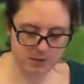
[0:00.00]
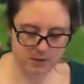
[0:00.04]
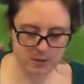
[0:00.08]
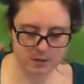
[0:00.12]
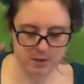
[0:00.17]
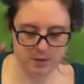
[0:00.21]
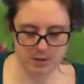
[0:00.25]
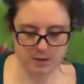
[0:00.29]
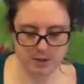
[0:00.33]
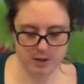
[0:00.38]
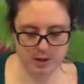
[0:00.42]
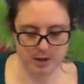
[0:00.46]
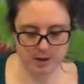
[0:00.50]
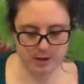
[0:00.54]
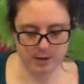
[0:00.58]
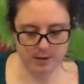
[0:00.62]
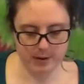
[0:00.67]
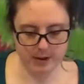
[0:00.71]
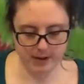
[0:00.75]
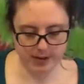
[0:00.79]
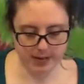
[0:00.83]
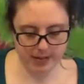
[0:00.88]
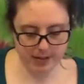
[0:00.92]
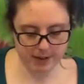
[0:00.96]
So
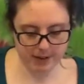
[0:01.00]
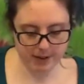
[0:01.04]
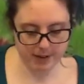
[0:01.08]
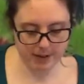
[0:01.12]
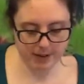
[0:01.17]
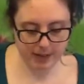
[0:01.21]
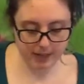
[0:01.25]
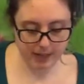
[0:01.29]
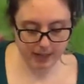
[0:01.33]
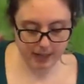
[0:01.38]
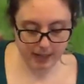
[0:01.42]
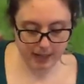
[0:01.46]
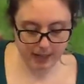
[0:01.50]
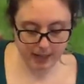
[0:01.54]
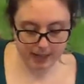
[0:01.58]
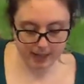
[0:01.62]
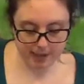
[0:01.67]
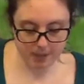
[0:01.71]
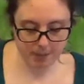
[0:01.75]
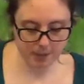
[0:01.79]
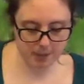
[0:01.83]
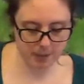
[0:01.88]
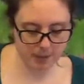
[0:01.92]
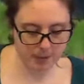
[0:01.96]
here at
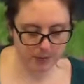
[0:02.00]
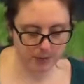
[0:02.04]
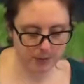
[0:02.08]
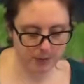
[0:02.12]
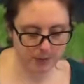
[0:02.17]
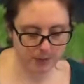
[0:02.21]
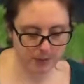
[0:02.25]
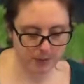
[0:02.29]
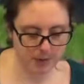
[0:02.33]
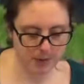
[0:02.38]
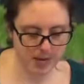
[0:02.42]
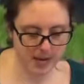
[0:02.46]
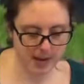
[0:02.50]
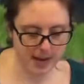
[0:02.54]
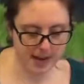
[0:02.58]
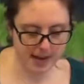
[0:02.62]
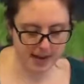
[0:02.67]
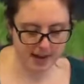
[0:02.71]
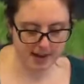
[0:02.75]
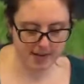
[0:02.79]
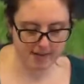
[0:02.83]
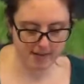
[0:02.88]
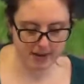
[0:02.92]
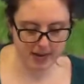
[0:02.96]
camp, we
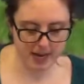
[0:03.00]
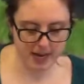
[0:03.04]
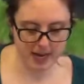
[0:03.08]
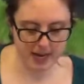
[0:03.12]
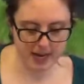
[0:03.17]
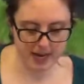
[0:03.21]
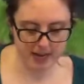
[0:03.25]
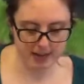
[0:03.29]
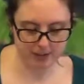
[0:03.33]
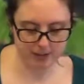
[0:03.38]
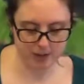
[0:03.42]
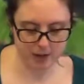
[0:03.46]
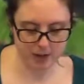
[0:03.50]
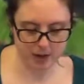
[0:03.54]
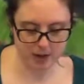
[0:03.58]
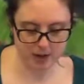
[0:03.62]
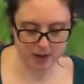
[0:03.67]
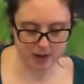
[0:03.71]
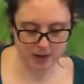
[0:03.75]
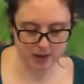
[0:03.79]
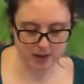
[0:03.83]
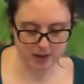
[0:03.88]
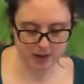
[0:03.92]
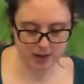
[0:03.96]
have a
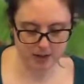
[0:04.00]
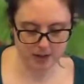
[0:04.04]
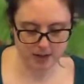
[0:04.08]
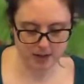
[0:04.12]
hedgehog,